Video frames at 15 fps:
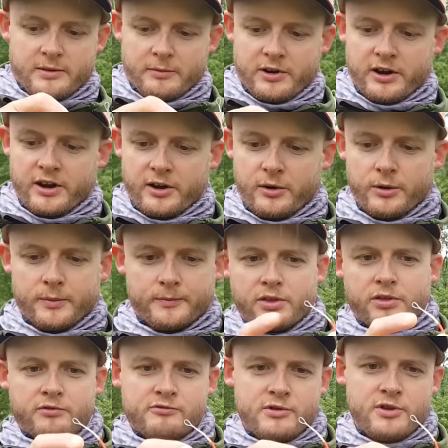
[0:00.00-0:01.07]
I'm going to go
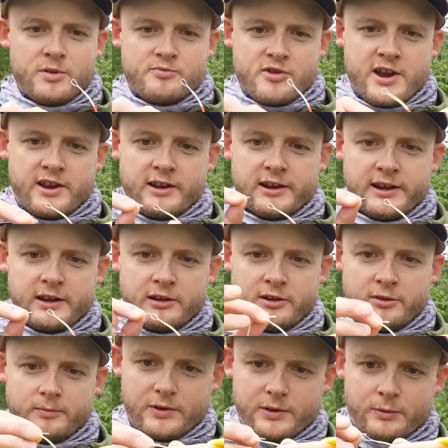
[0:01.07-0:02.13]
through the braided leader
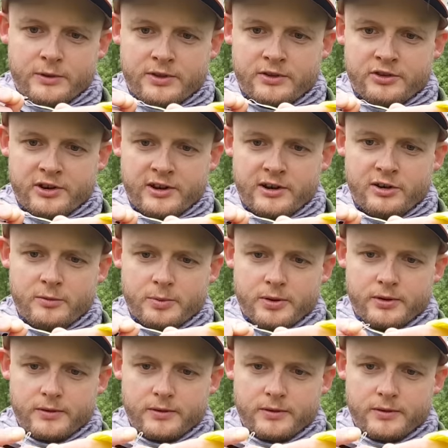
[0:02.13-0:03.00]
loop with the giant loop.